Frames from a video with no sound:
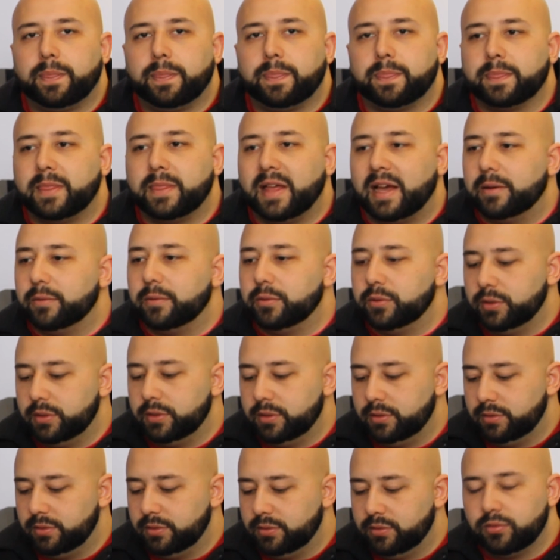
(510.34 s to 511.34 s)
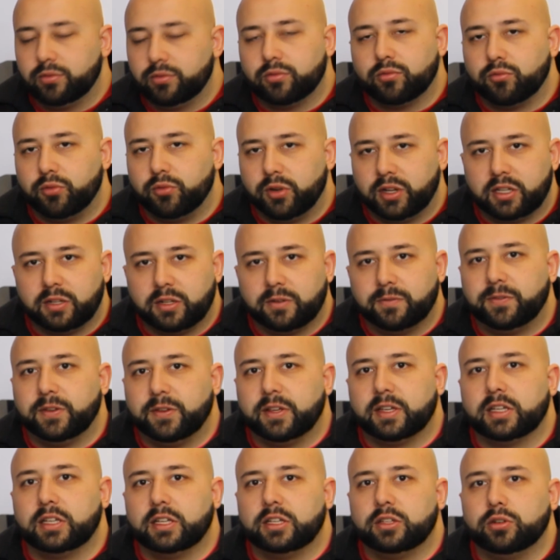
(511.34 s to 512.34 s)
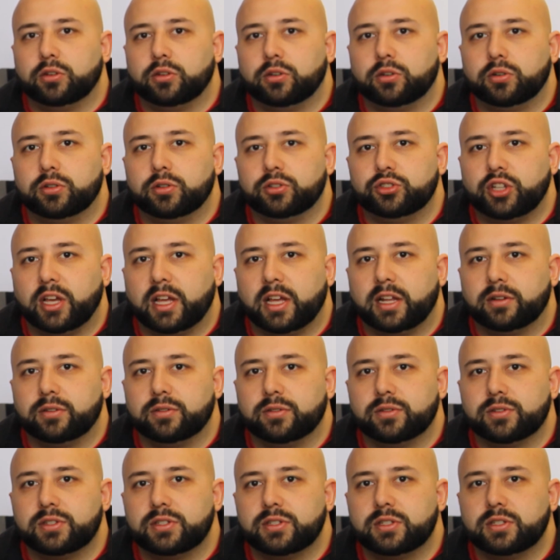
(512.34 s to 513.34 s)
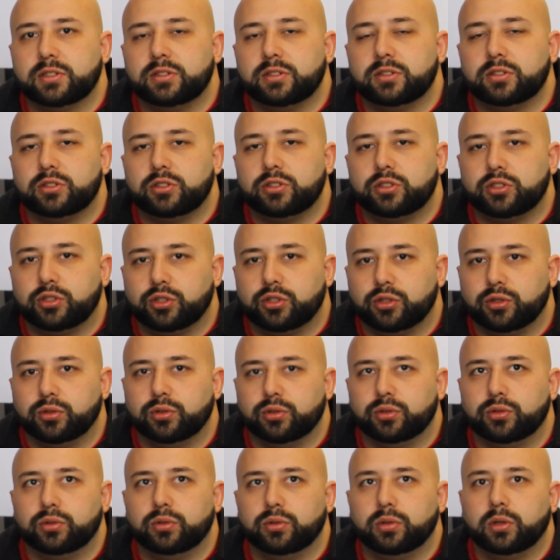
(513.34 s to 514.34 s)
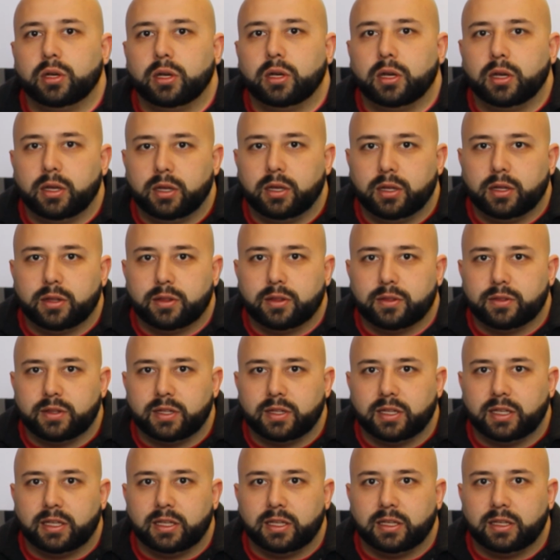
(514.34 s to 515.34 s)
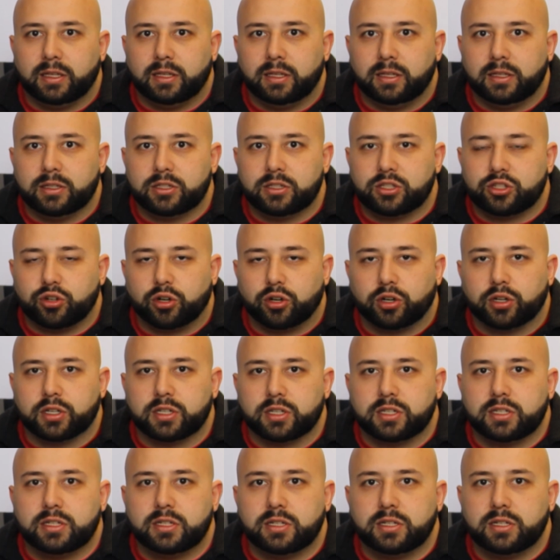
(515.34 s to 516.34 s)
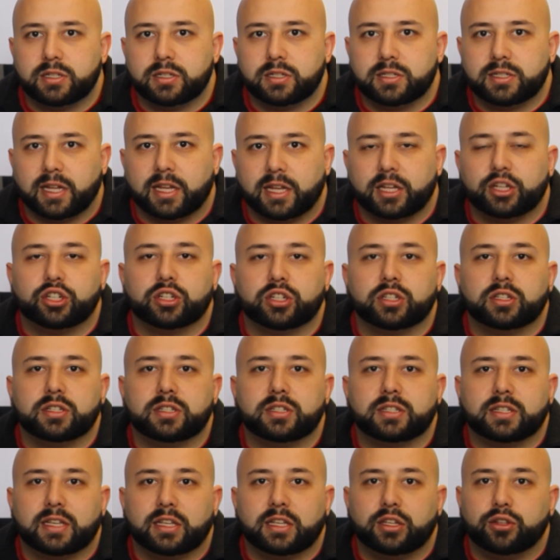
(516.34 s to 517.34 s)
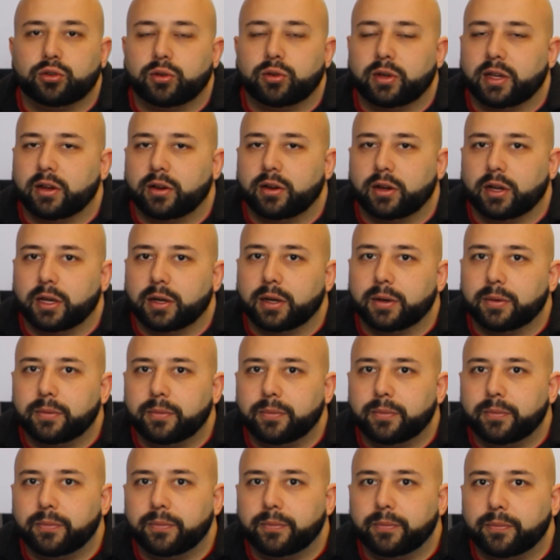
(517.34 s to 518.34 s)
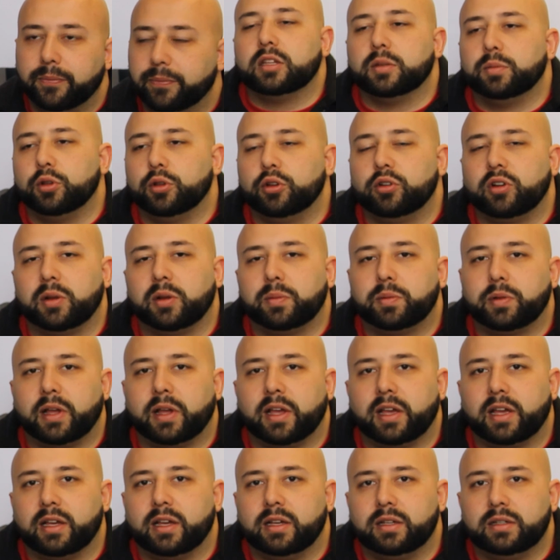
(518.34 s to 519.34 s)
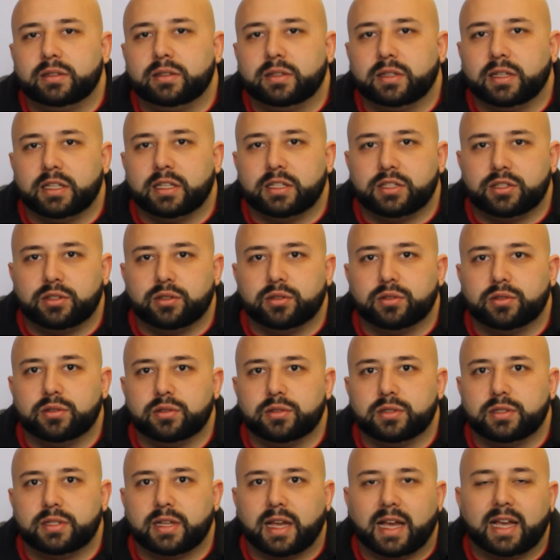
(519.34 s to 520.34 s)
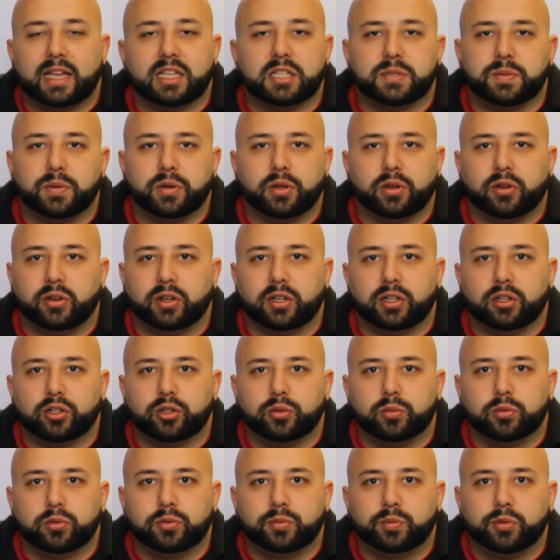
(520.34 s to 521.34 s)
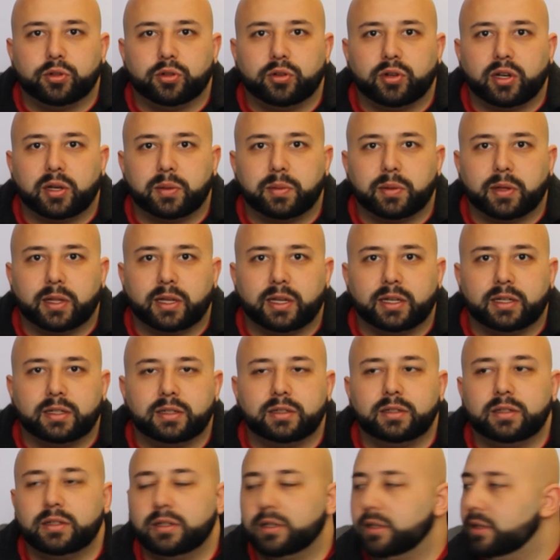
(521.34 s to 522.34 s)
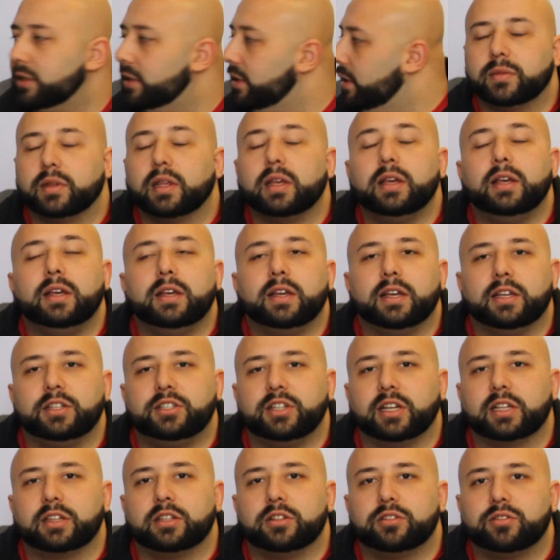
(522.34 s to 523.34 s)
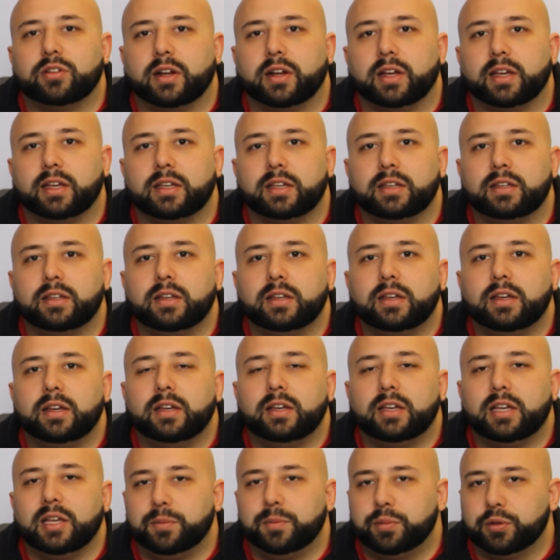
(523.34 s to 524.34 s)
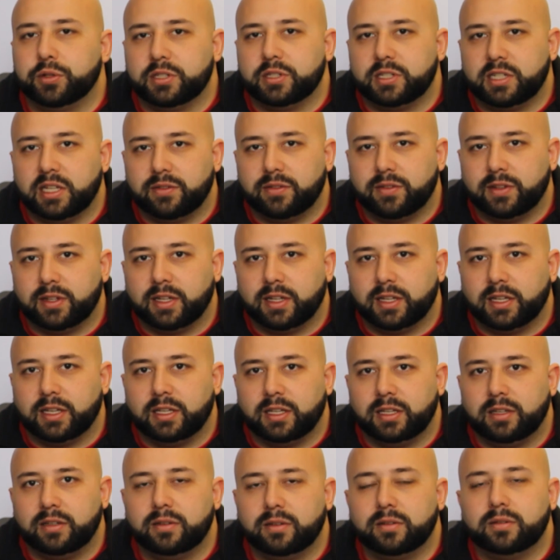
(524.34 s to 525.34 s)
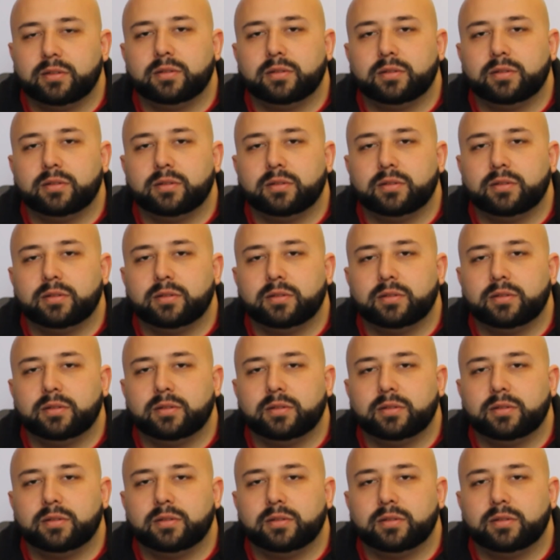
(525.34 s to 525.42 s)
that will reconfigure your channels to the strongest stations in your area. The Blu-ray player is used as per a normal Blu-ray player. Eject the tray, input the DVD,